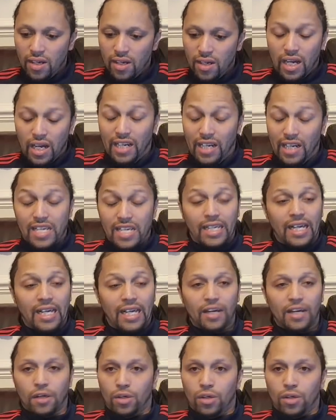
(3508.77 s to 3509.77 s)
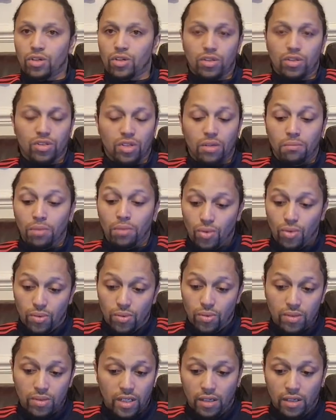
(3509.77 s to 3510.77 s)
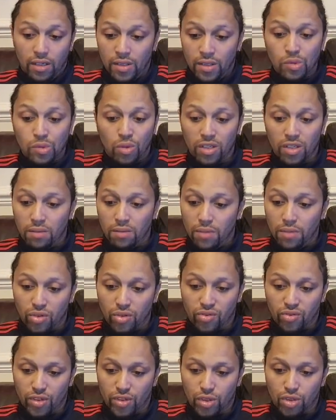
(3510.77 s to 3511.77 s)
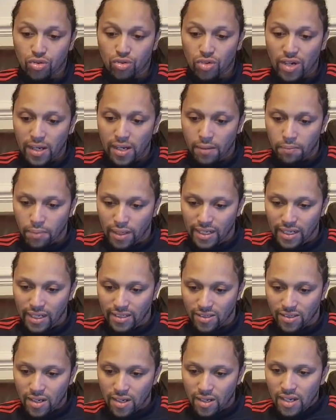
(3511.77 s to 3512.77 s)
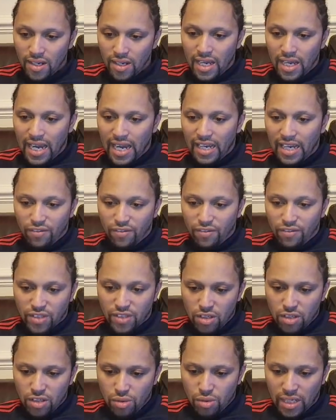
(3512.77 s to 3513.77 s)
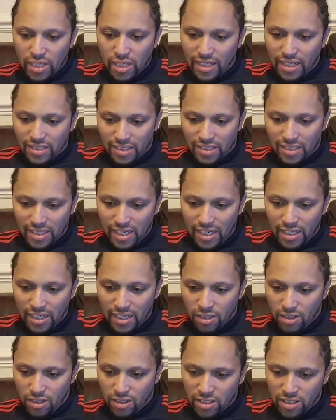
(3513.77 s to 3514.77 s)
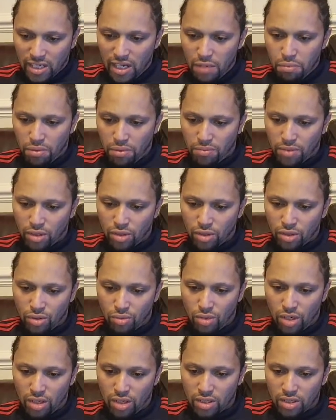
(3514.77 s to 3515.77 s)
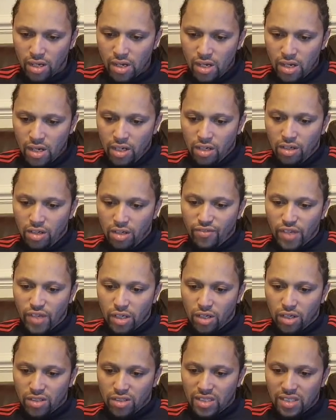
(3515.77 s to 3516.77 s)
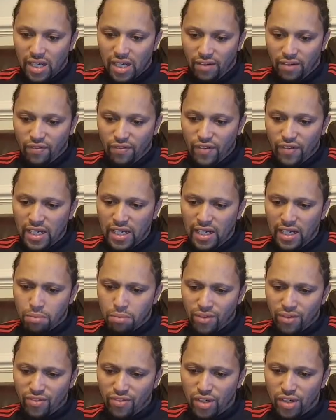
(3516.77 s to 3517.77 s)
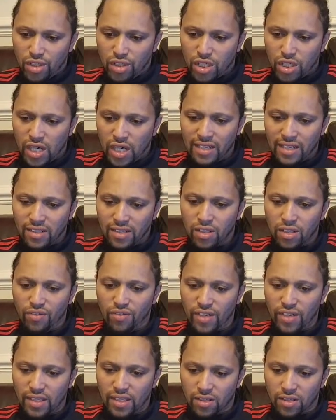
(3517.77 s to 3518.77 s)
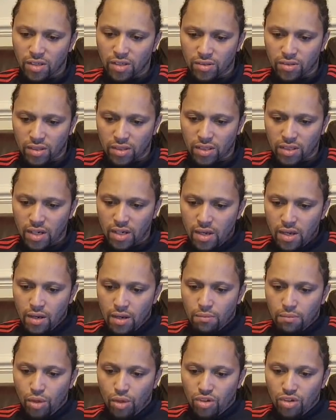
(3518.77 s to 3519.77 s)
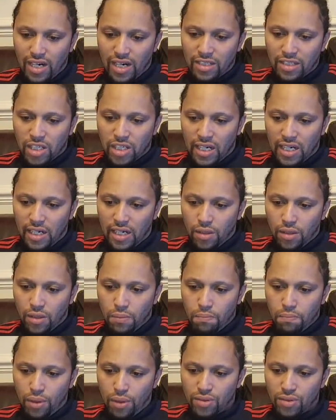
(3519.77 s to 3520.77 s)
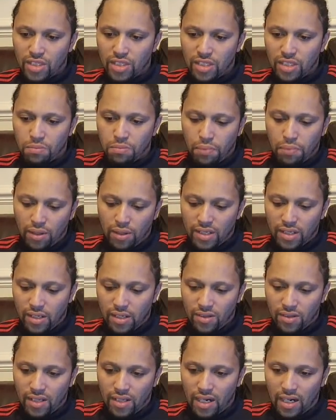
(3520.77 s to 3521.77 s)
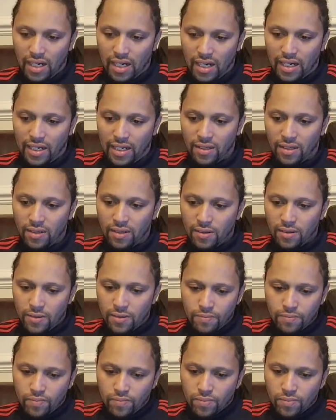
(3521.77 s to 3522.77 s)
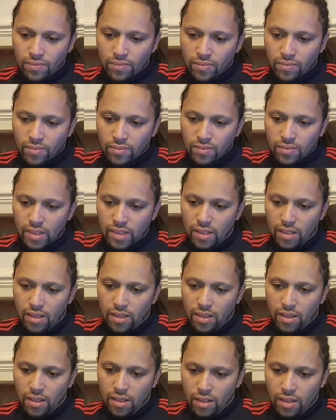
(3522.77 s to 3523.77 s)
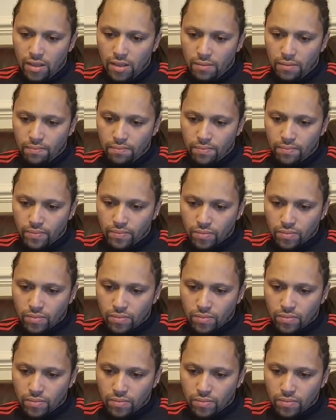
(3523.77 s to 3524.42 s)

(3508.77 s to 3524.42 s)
and he cannot cross a ball. He's one of the most frustrating players. AFC UK says, hi Curtis, keep up the good work. Love the content. Think I'd prefer Shane Duffy than Dunk. More agile, puts his body on the line, and